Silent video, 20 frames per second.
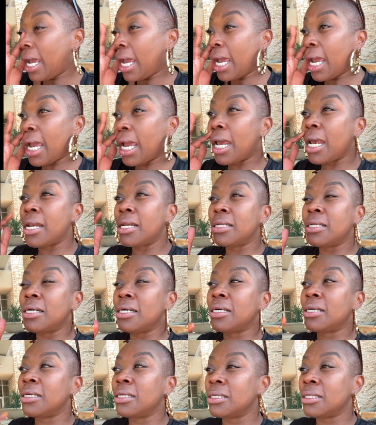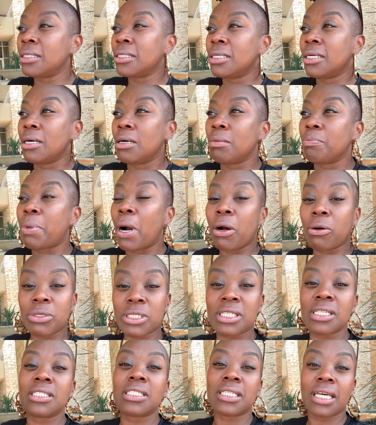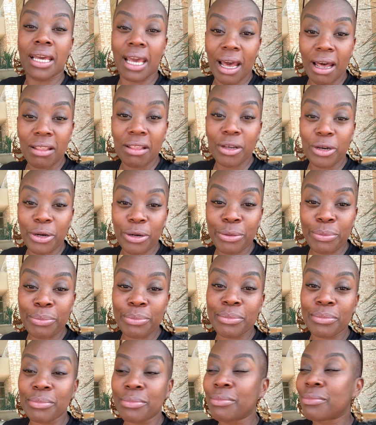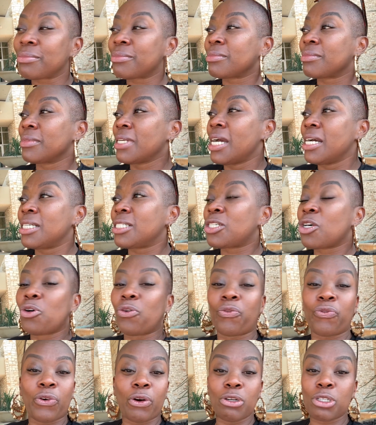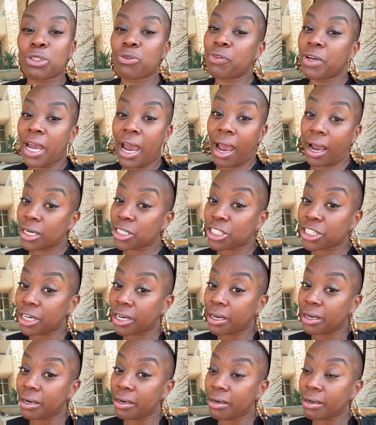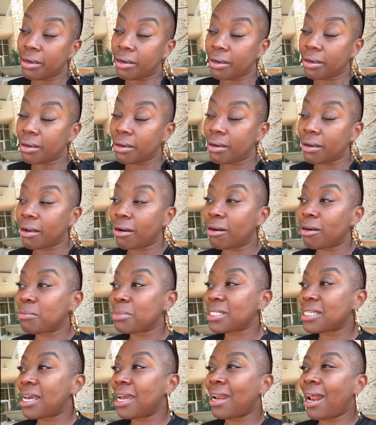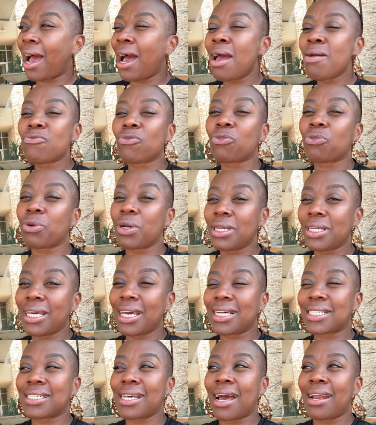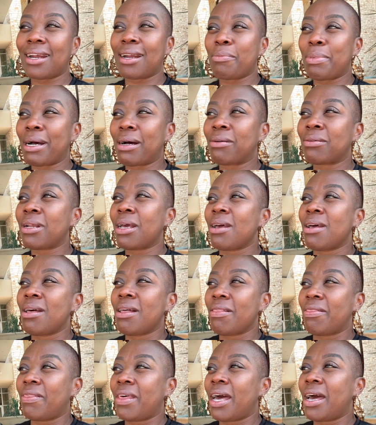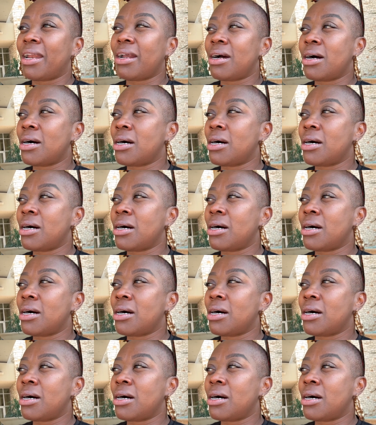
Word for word: in person together. So first reaction, you know what I'm saying? I'm really excited about that.